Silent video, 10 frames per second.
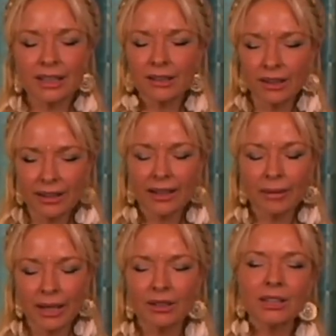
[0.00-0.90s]
and here I
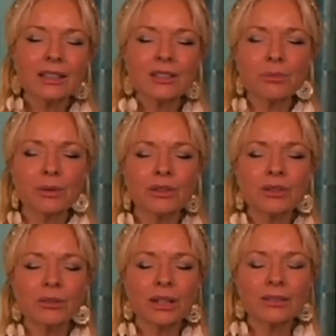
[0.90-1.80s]
am carrying this
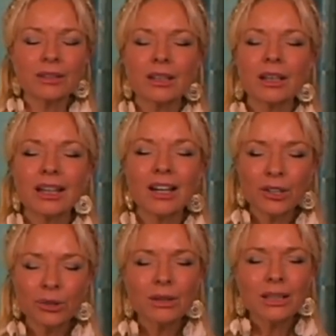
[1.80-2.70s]
burden around.
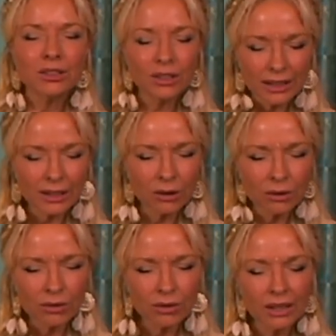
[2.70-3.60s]
Are you ready to let
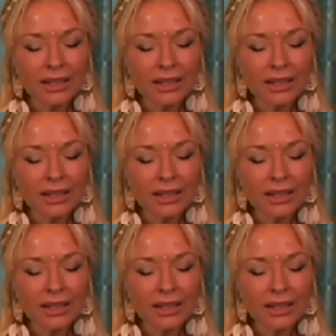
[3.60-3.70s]
go?